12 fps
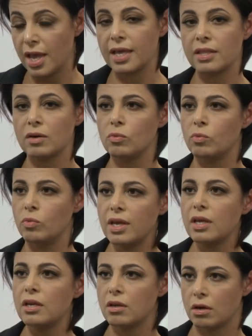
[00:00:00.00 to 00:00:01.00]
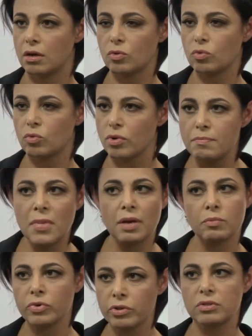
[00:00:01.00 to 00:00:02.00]
and that we cannot
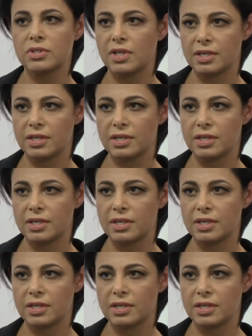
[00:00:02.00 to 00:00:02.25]
remember those